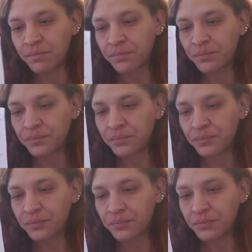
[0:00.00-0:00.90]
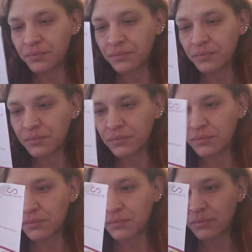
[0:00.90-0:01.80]

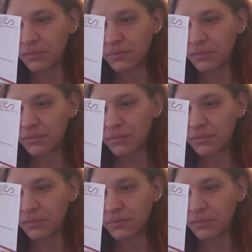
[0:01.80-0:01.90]
(silence)